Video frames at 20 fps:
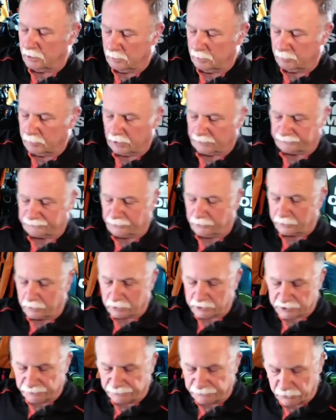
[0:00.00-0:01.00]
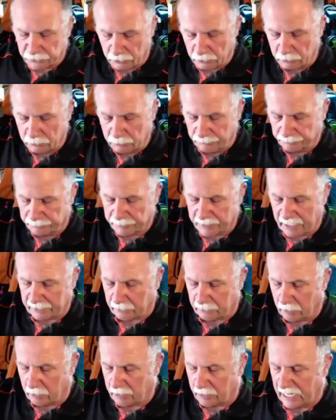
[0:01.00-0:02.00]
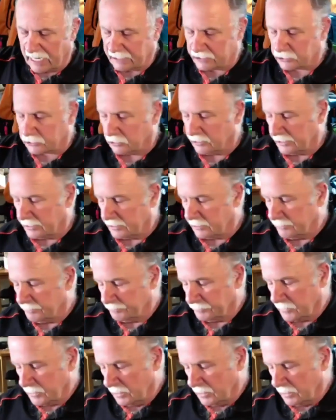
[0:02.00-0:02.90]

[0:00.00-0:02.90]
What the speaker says: but for those of you that are actually